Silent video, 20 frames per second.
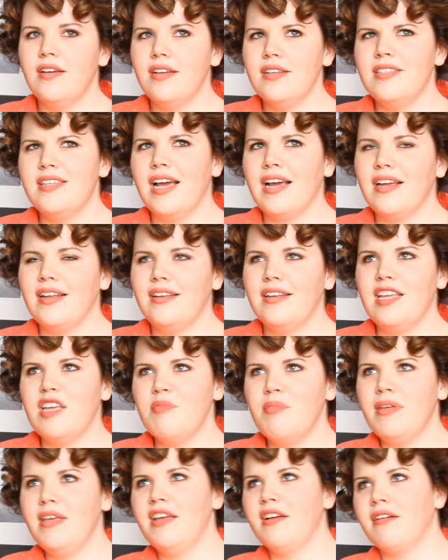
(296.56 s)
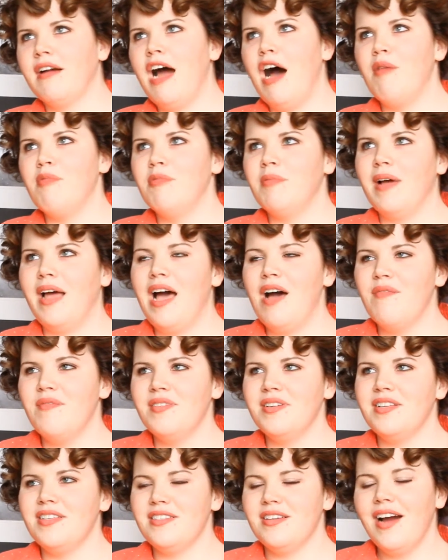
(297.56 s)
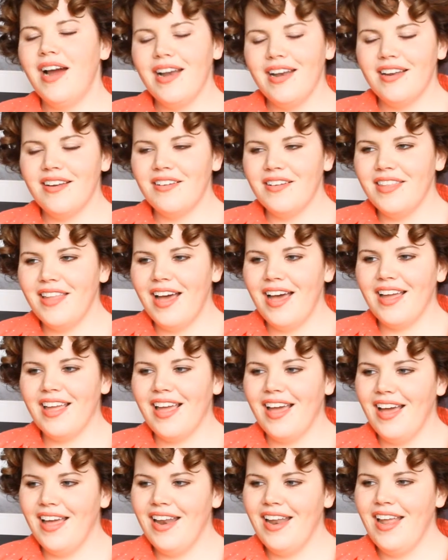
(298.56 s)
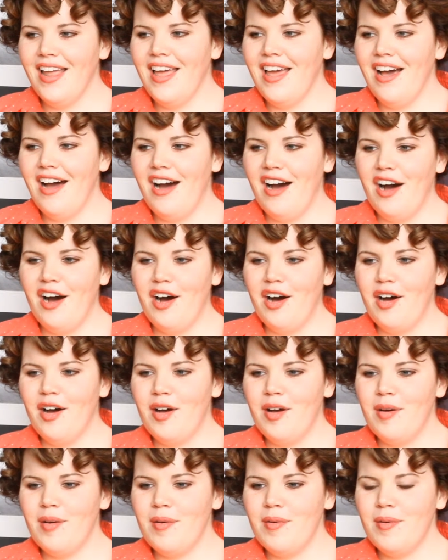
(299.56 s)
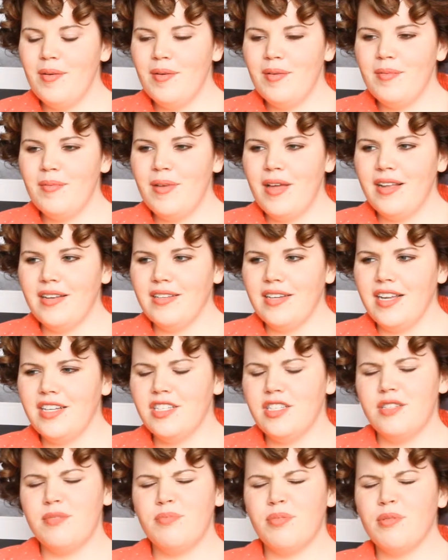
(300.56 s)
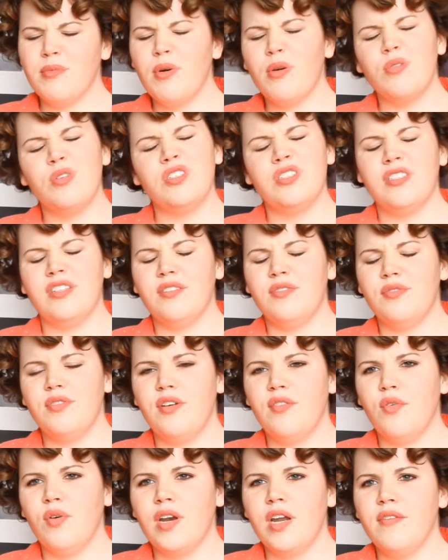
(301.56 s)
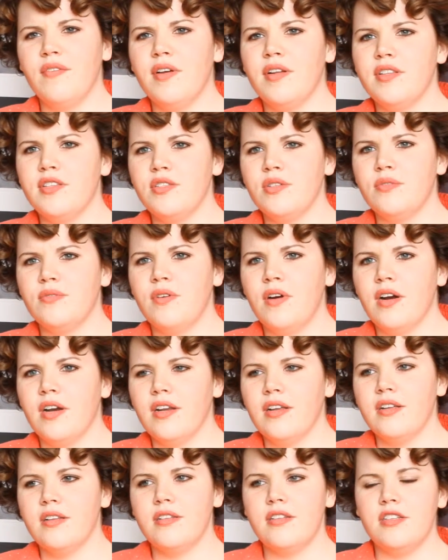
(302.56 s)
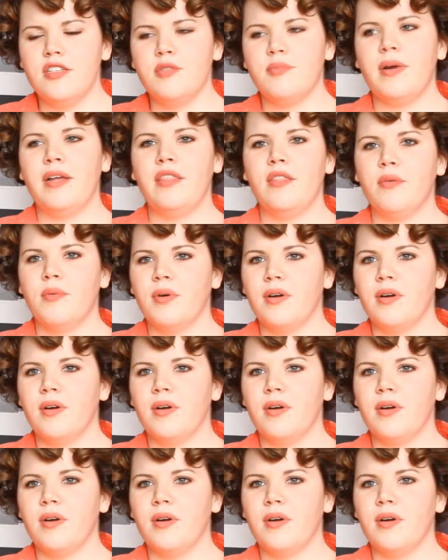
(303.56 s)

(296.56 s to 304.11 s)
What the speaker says: EP or album. I haven't decided on that yet. and just promotion of what I've done so far to spread the